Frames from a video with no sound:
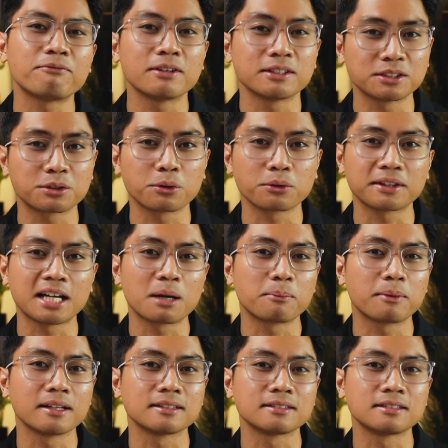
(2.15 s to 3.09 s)
physical
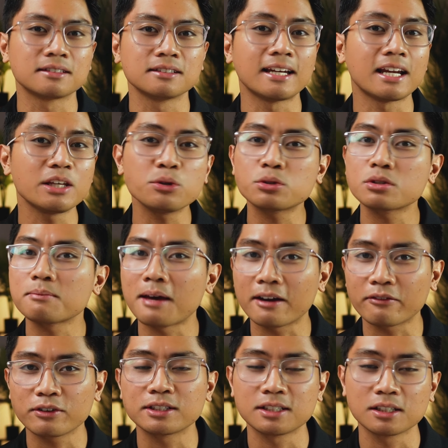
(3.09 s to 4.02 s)
therapist, and I use them
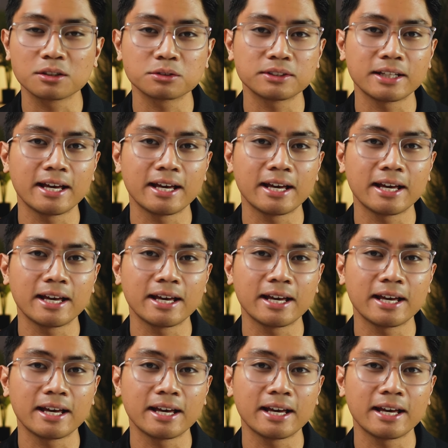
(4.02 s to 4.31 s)
every single